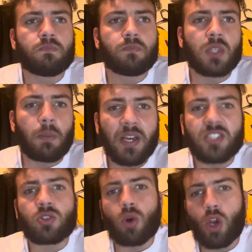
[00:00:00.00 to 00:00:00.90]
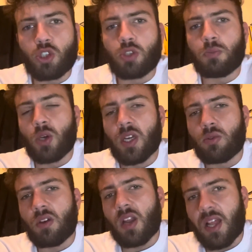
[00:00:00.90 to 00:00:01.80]
the best scholarship you get
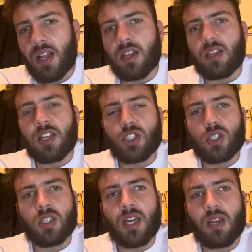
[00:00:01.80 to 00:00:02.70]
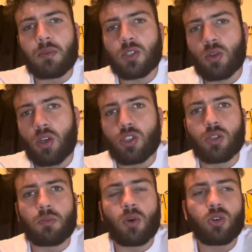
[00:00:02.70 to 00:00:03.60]
to an athlete, not just get him a
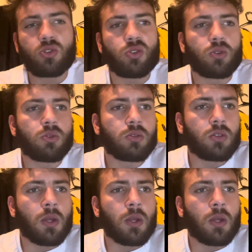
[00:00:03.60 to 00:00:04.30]
scholarship. Also,